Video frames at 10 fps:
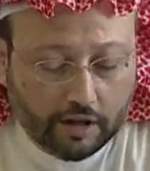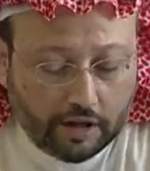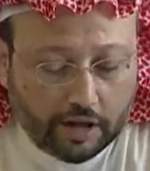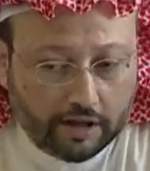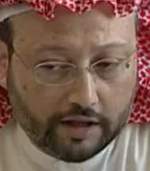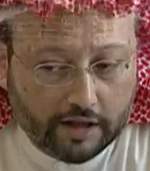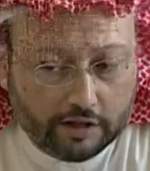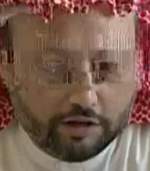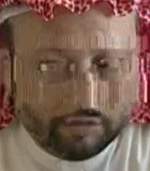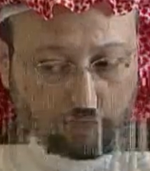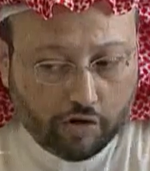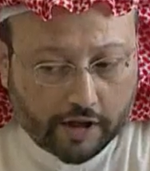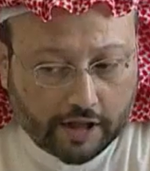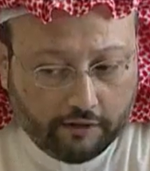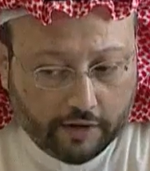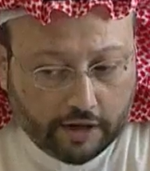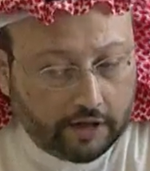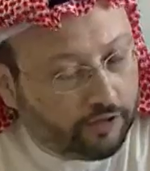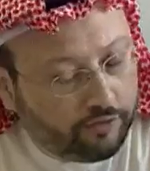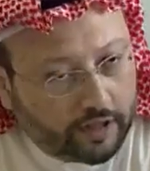That area is geographically
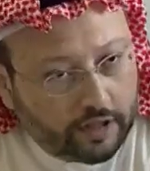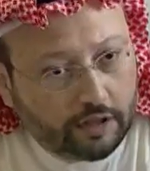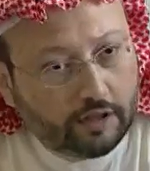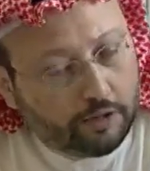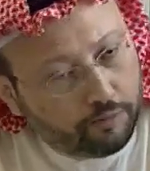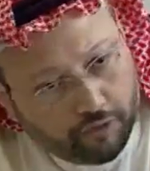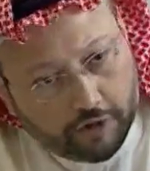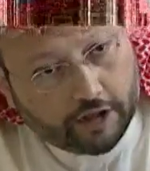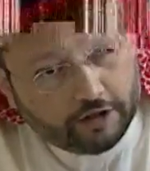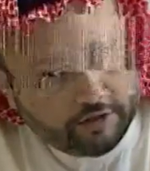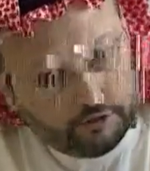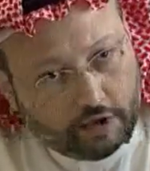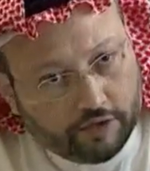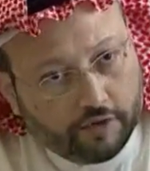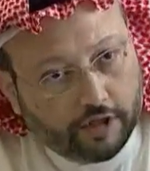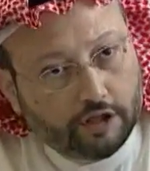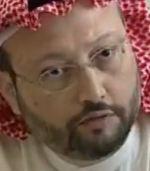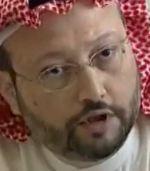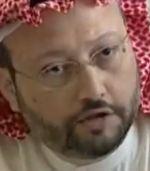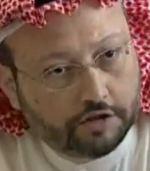difficult and politically difficult
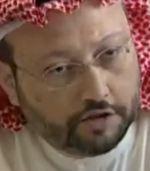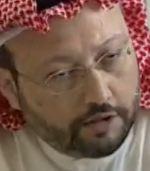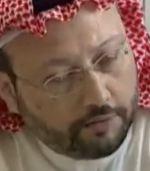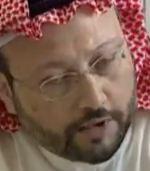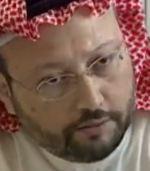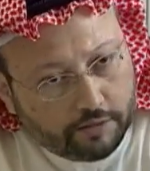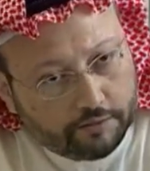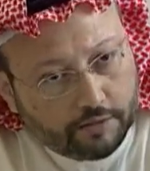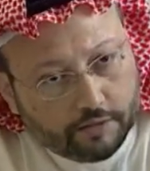with the Chechnyan problem.